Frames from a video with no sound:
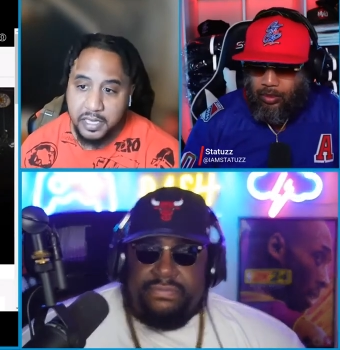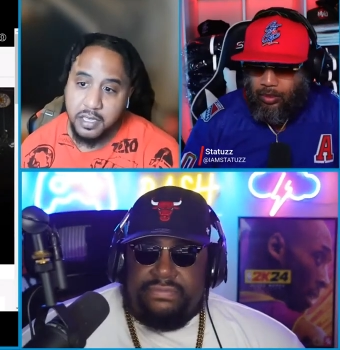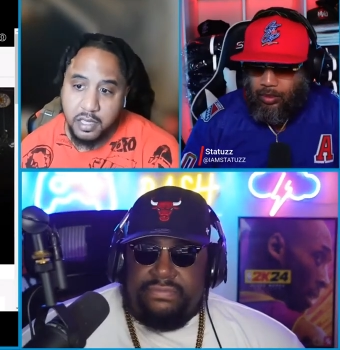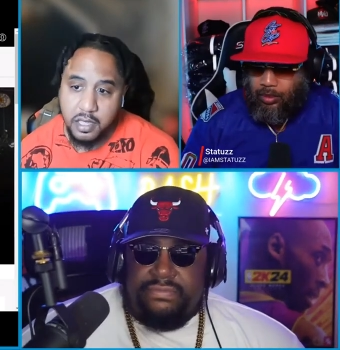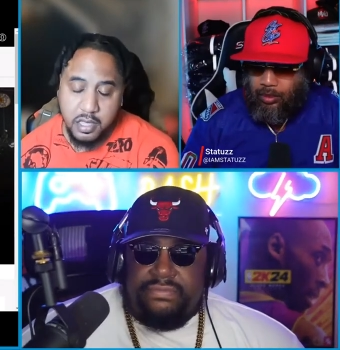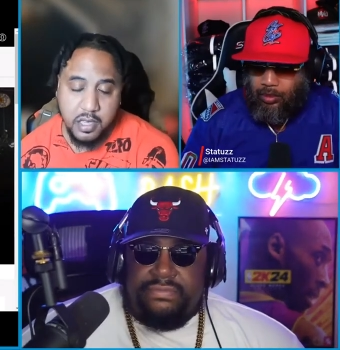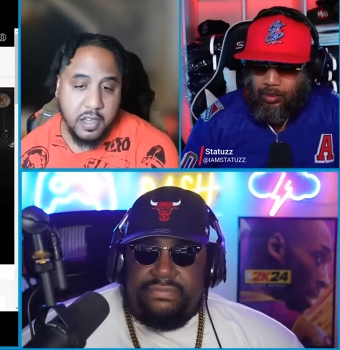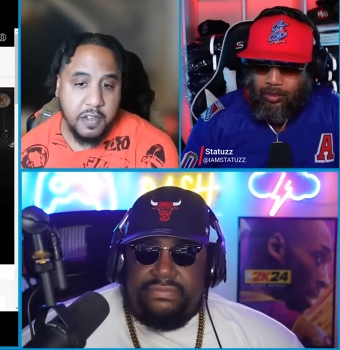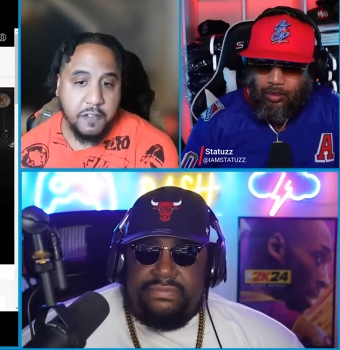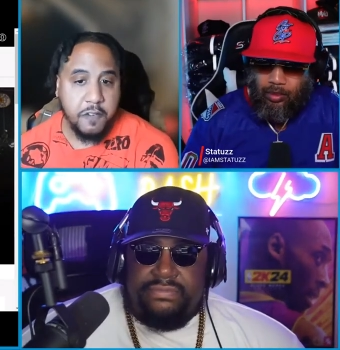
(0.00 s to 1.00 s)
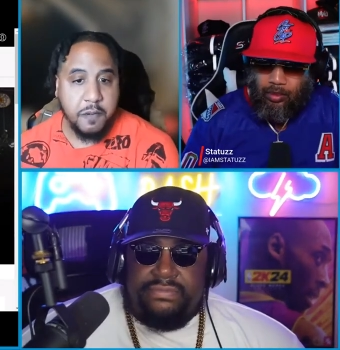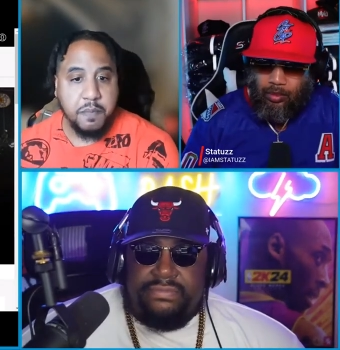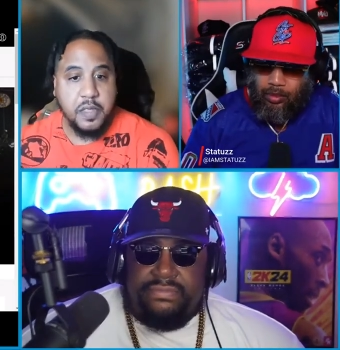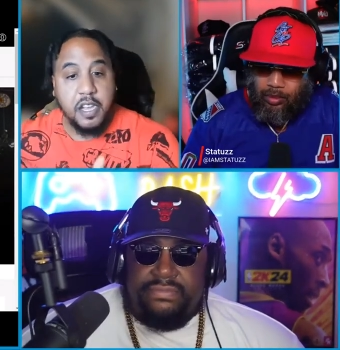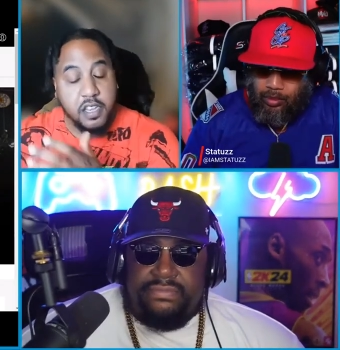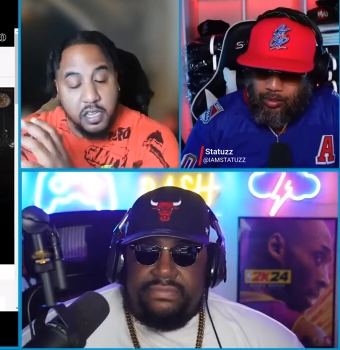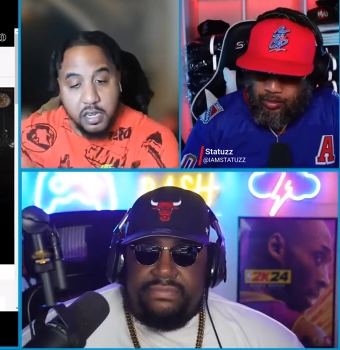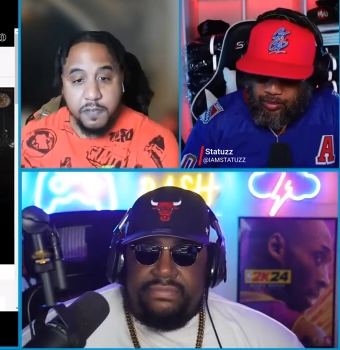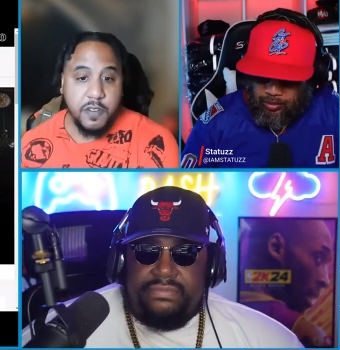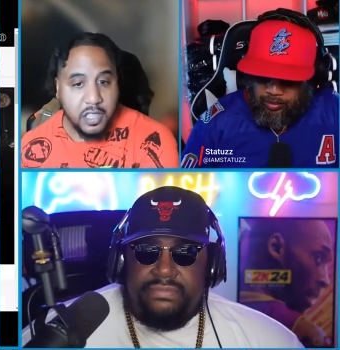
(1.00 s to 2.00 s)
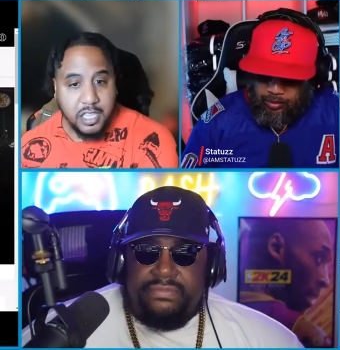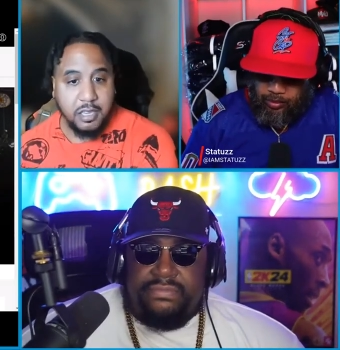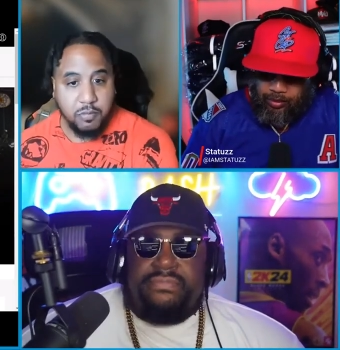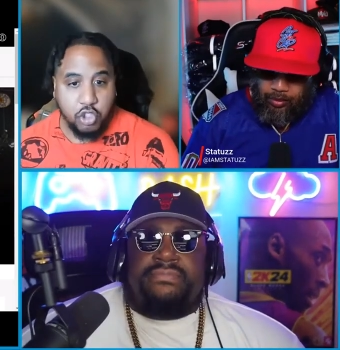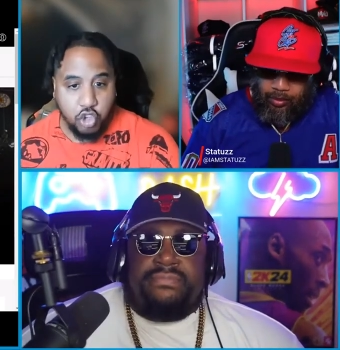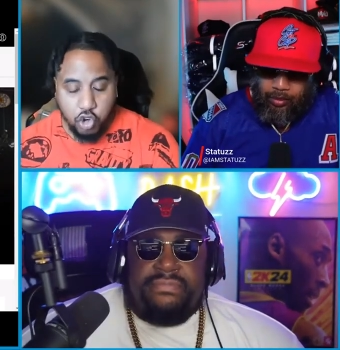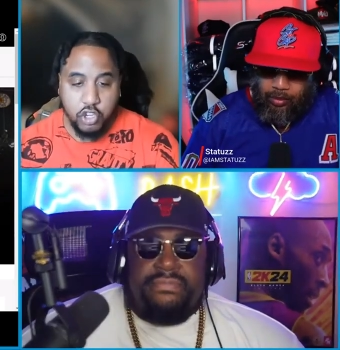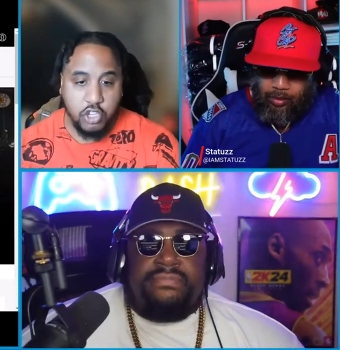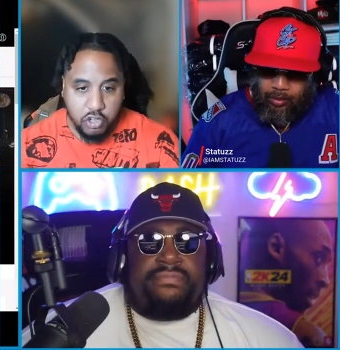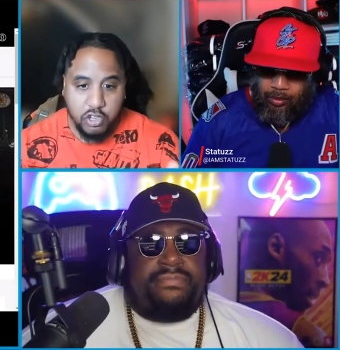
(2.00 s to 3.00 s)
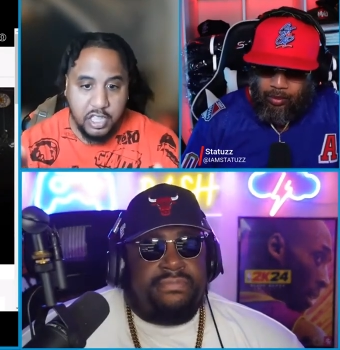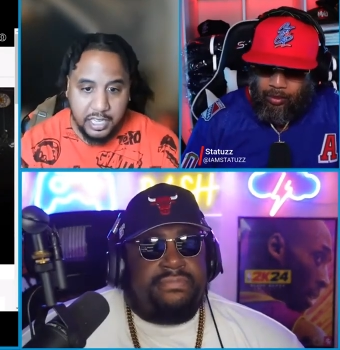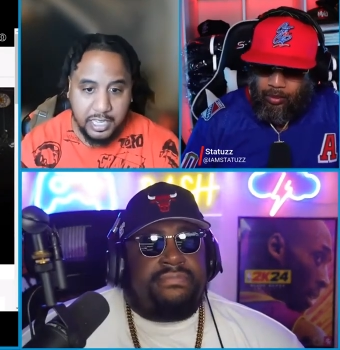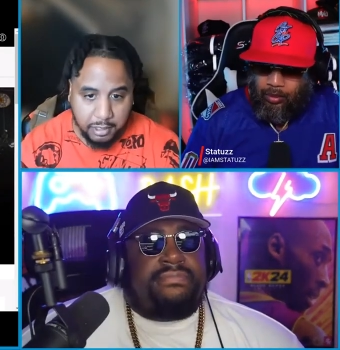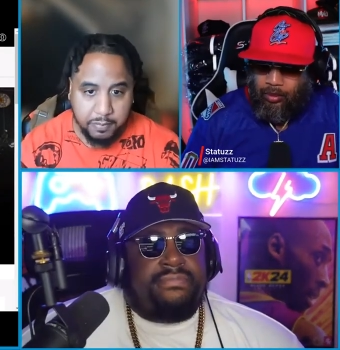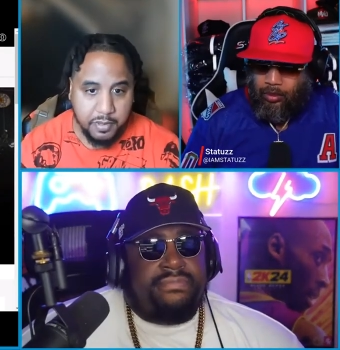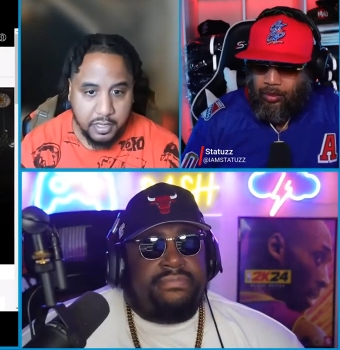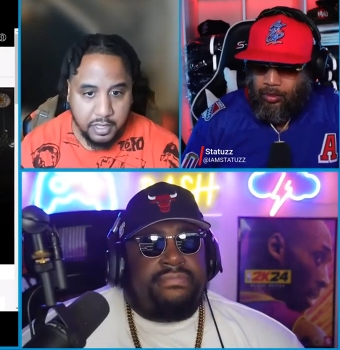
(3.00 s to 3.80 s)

Speaker 1: players from a different team join your team.